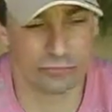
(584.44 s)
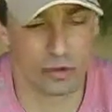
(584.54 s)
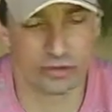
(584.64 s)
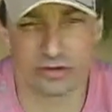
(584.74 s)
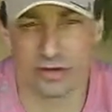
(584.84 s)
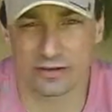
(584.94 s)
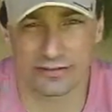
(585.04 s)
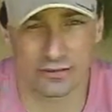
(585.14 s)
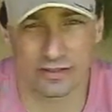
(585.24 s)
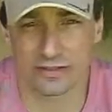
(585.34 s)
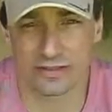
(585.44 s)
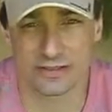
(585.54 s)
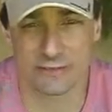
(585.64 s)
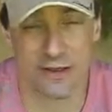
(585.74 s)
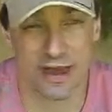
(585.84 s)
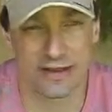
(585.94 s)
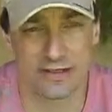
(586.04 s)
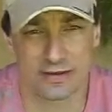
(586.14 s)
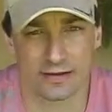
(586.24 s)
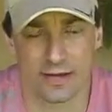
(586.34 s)
constructive criticism,
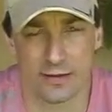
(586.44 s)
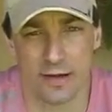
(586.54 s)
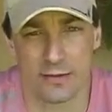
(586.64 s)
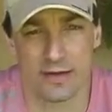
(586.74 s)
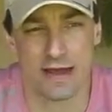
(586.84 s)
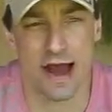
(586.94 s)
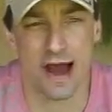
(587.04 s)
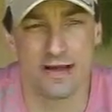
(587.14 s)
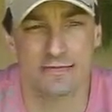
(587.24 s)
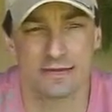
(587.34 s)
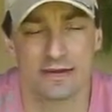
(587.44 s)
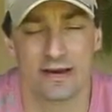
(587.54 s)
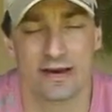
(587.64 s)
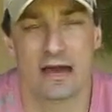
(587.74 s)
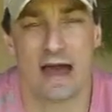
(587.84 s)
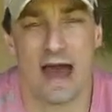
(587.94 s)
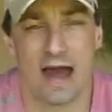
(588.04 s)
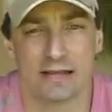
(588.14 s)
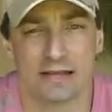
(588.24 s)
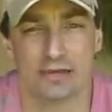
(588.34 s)
anything, email me, Ivan
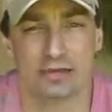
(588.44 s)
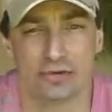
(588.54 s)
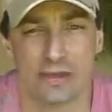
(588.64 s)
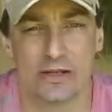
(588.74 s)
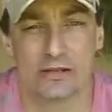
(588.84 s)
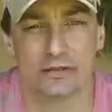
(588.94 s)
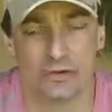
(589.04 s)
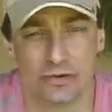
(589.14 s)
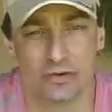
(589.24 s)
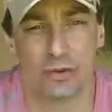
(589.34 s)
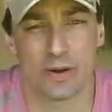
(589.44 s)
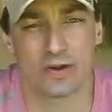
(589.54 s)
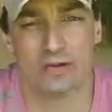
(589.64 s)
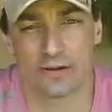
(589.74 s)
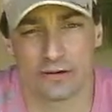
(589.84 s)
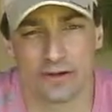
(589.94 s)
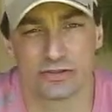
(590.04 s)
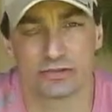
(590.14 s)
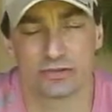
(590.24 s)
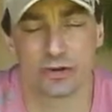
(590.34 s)
at
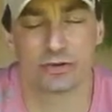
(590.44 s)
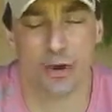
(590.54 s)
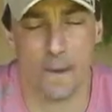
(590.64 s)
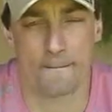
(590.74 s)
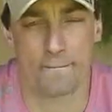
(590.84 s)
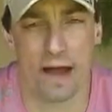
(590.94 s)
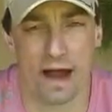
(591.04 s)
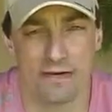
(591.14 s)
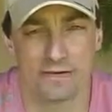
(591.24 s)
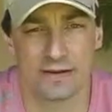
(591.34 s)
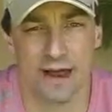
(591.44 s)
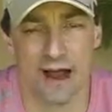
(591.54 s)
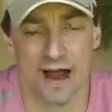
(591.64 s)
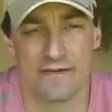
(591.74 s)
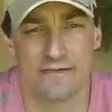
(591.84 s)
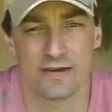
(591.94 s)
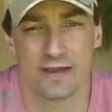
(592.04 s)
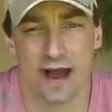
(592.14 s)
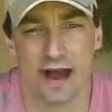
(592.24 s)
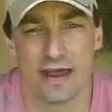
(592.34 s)
220generation.com. Ivan,
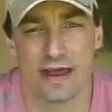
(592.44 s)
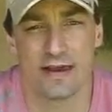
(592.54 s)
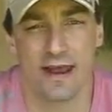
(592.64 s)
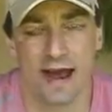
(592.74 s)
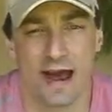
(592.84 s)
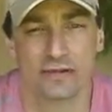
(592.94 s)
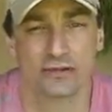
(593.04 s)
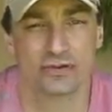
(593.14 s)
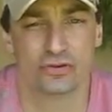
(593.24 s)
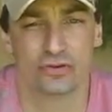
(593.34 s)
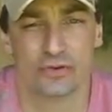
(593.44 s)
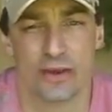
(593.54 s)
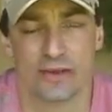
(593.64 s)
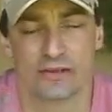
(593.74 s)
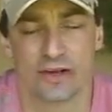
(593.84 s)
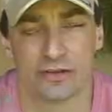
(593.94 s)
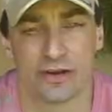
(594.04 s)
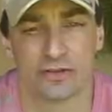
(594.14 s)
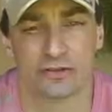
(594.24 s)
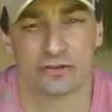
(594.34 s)
IVIN, at
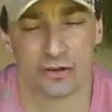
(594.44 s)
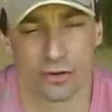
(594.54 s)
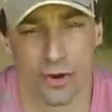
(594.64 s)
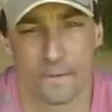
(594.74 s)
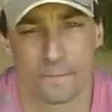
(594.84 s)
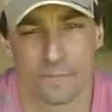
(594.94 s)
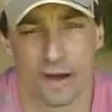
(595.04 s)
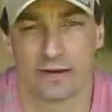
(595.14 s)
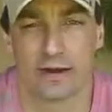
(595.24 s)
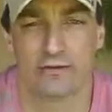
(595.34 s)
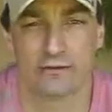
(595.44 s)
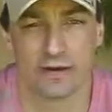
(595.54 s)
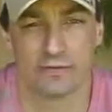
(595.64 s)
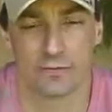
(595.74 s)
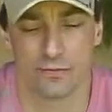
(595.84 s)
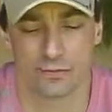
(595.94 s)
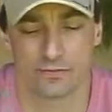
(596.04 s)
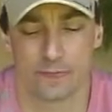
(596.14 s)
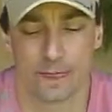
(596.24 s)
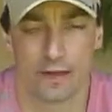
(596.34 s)
220generation.com. I'd love to hear from you.
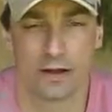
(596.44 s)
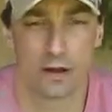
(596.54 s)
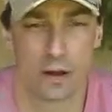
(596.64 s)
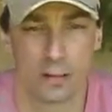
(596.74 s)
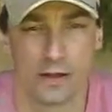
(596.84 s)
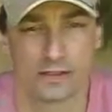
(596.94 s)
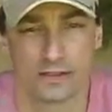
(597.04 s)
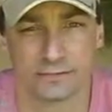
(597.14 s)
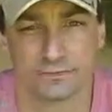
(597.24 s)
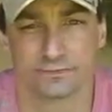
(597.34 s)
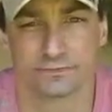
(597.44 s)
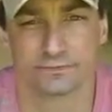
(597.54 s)
God bless.